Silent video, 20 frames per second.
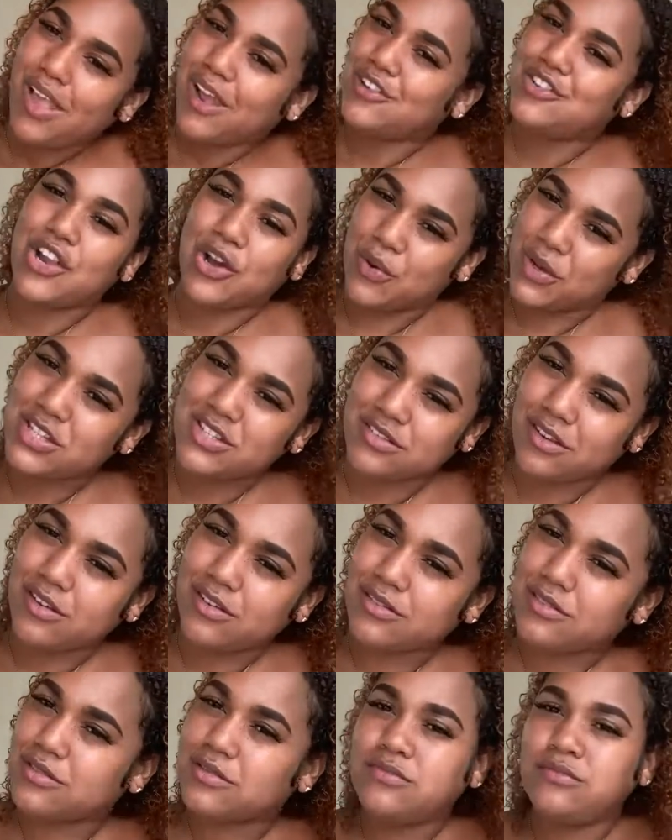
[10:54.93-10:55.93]
No, it
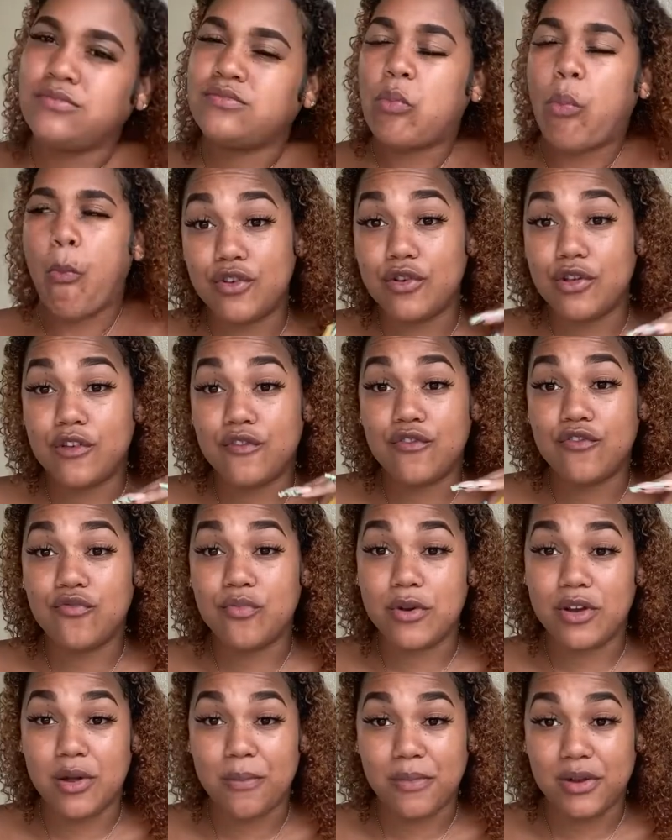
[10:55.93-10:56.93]
sucks. If you've
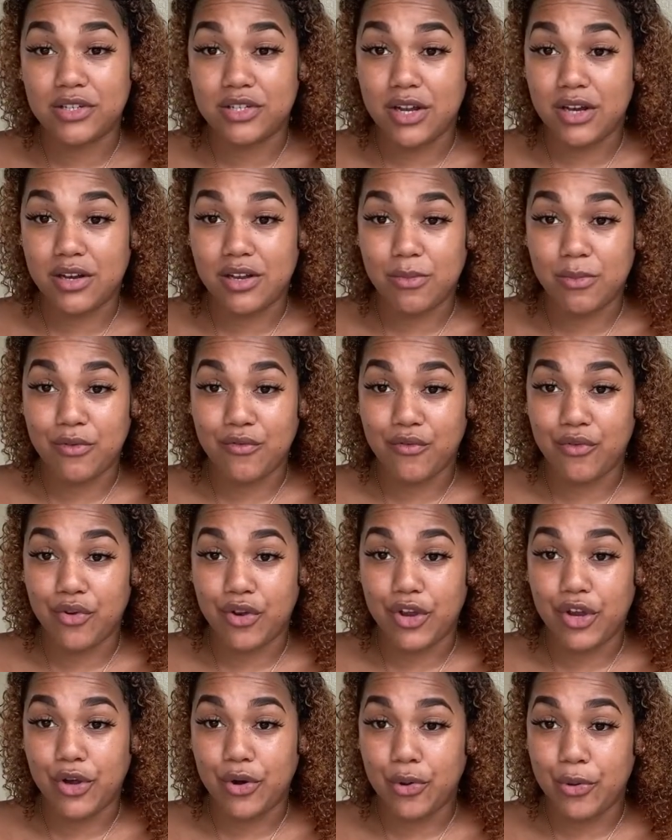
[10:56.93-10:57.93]
been on my channel before,
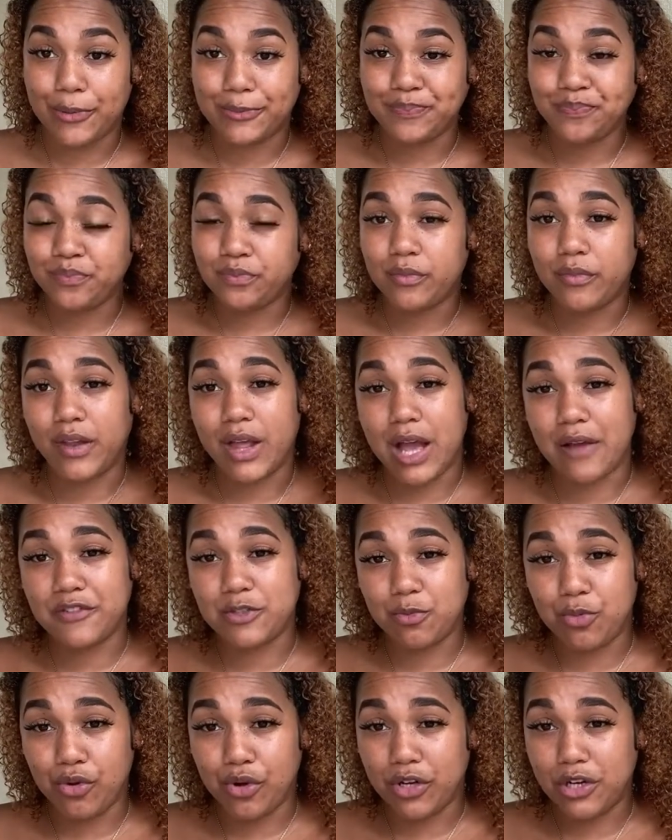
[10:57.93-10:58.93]
you know that I've
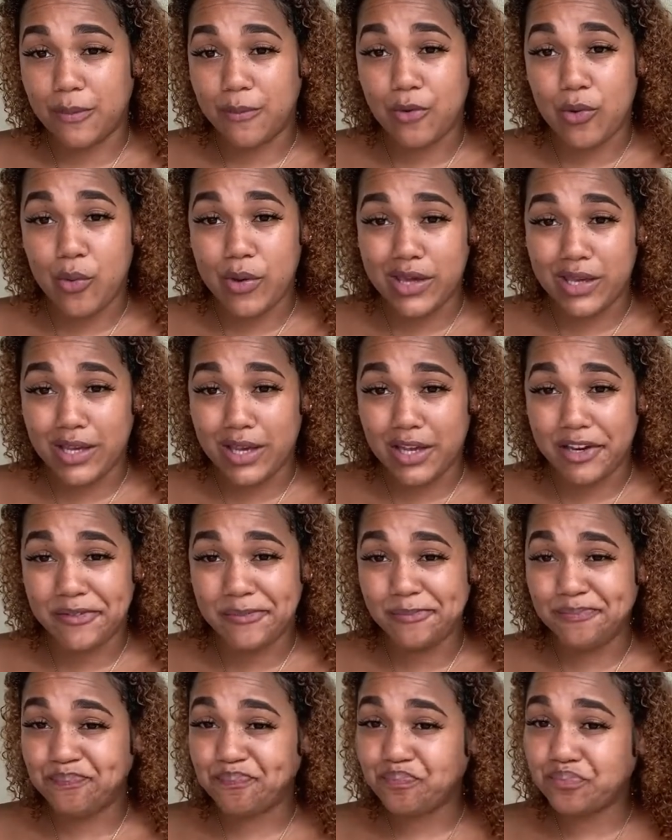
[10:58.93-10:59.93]
spoken about weight
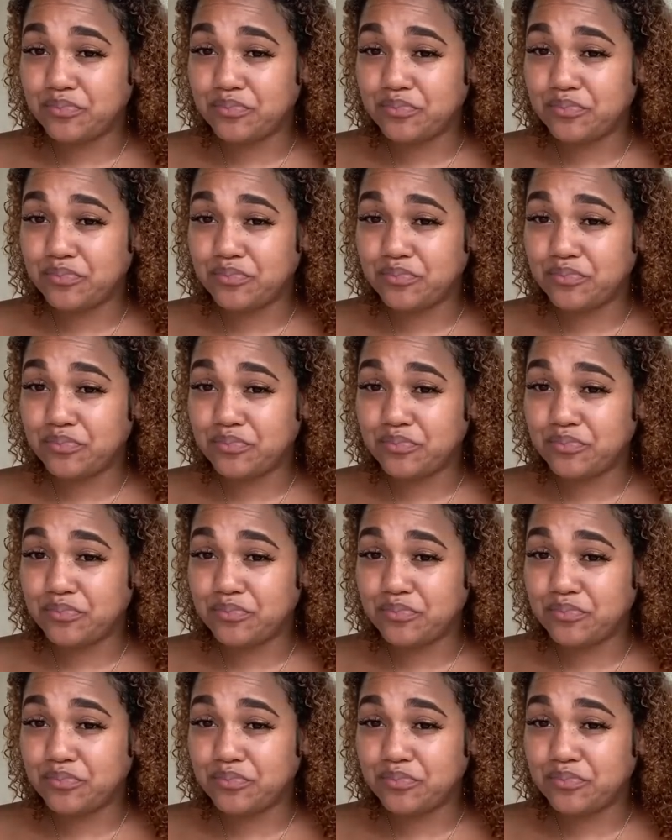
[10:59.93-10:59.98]
gain.